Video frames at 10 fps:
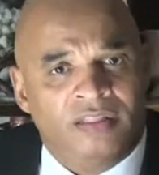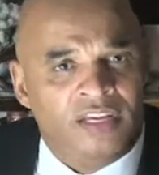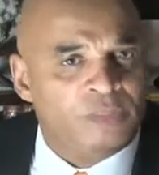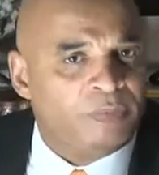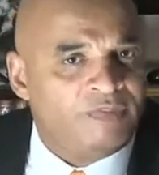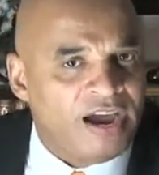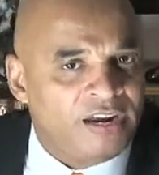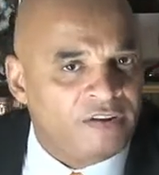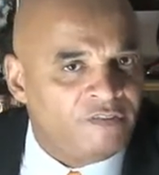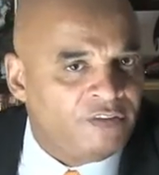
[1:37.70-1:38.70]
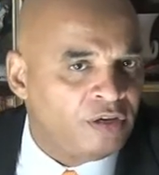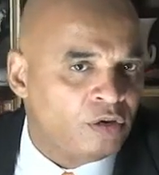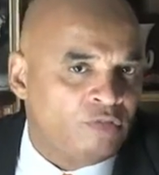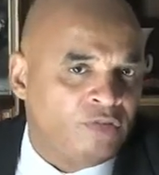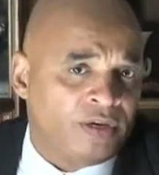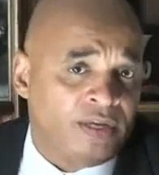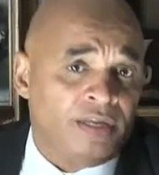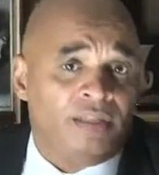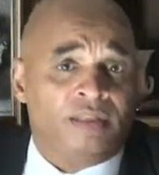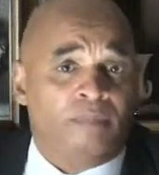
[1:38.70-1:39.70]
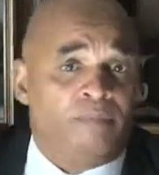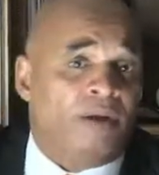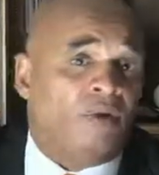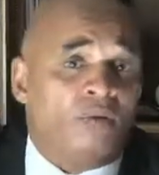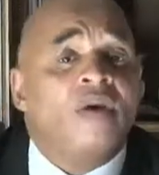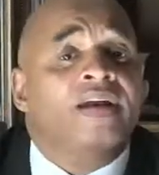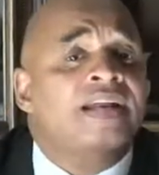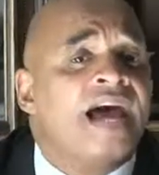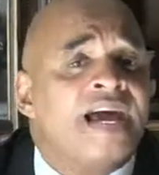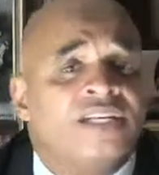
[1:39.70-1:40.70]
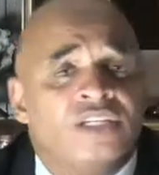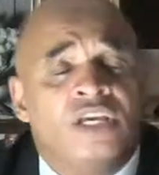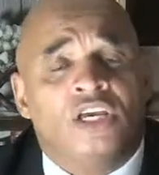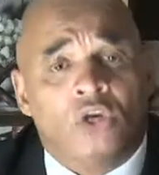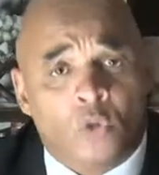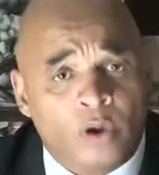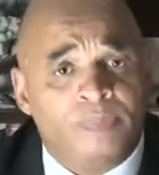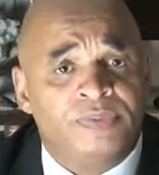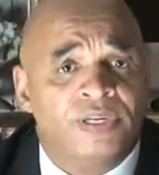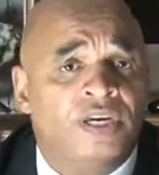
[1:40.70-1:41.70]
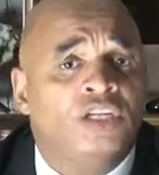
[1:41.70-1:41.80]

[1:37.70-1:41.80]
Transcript: thus providing a vehicle for getting them better organized, equipped,